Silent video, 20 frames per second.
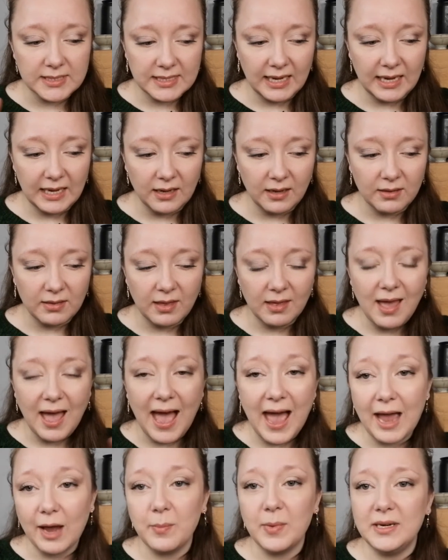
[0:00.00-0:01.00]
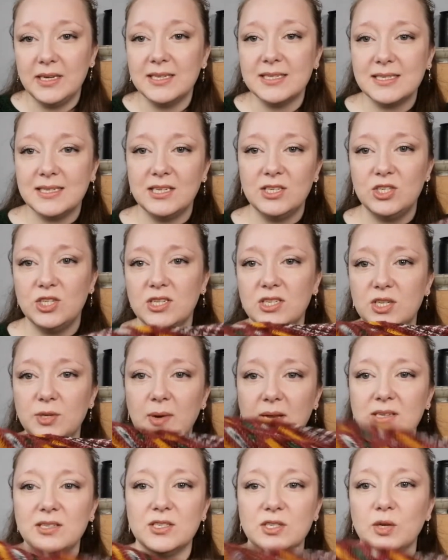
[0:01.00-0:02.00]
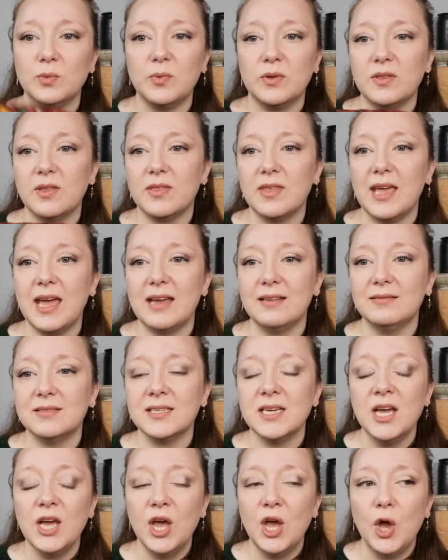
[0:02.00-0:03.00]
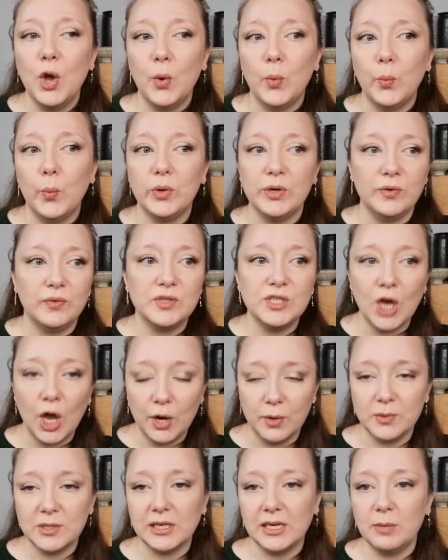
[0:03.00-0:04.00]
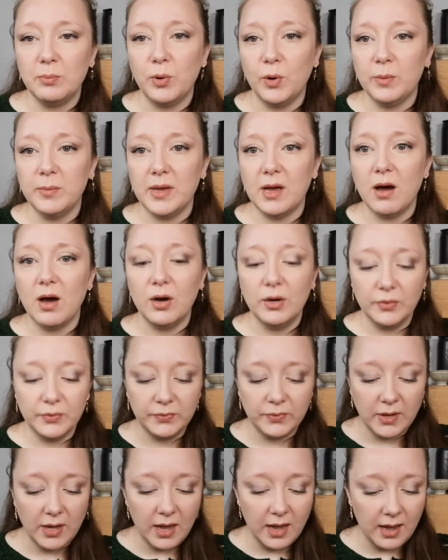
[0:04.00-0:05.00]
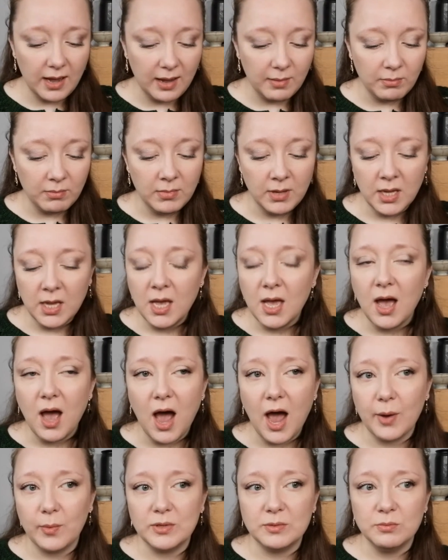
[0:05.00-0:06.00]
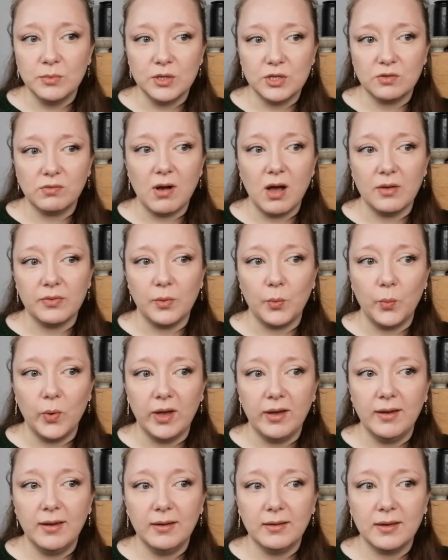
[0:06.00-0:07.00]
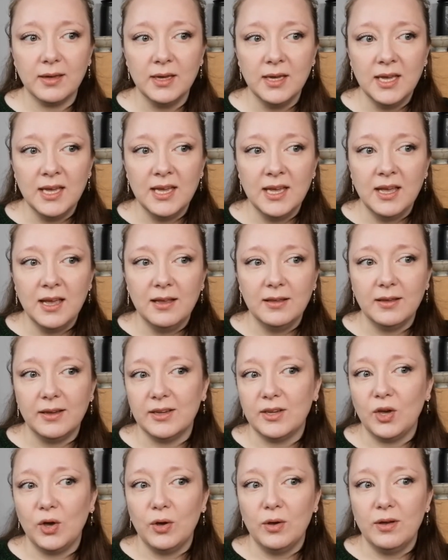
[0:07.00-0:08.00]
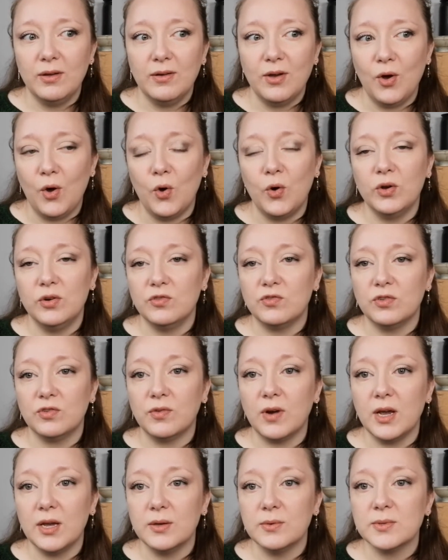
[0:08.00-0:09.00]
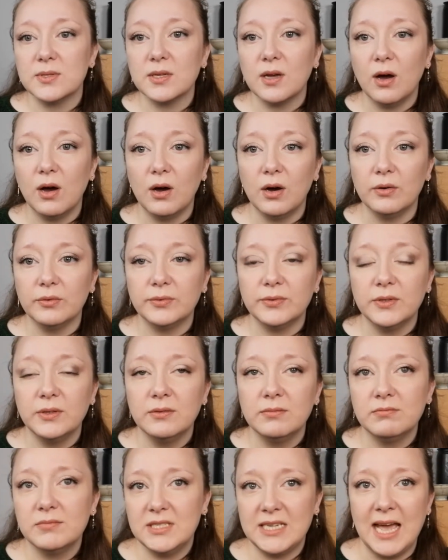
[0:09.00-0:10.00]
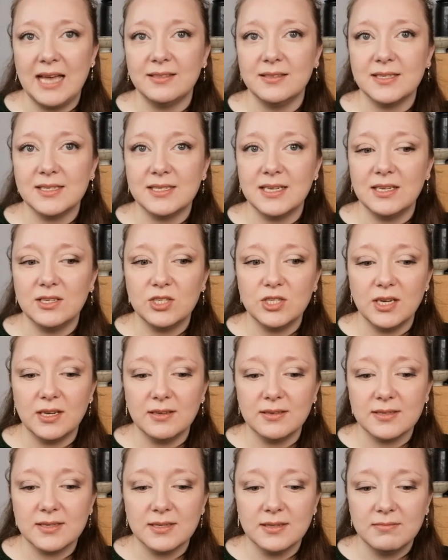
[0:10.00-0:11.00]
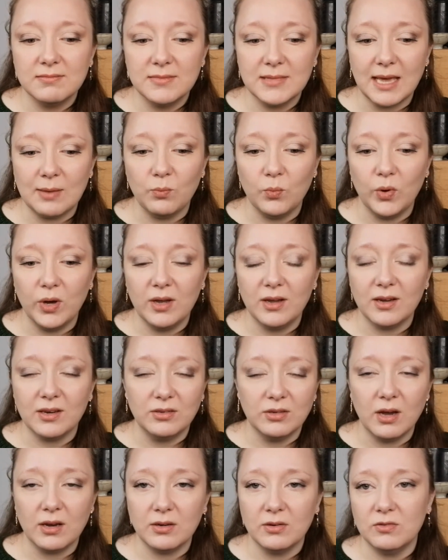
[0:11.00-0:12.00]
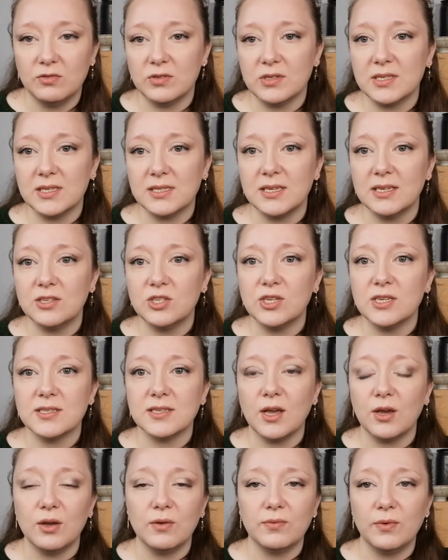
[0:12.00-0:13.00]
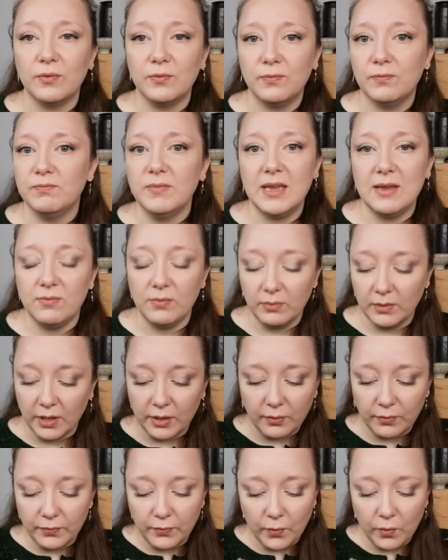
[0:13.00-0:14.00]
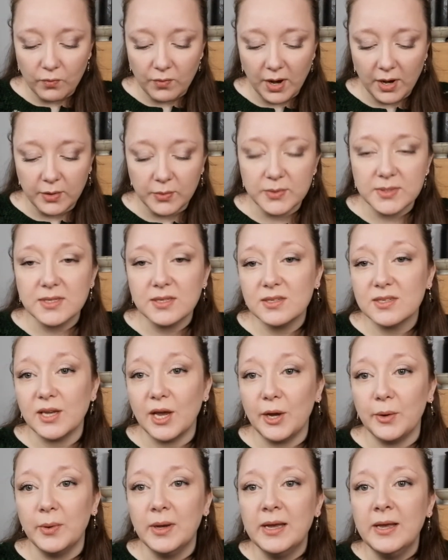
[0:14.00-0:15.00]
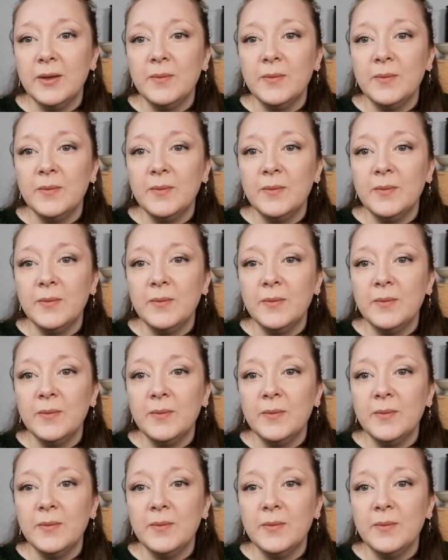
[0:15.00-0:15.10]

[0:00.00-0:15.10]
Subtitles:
seeing how many stitches you ended up with at the end would have totally put me off. I would much rather work like 100 rows of 10 stitches than work 900 stitches over even like 4 rows. So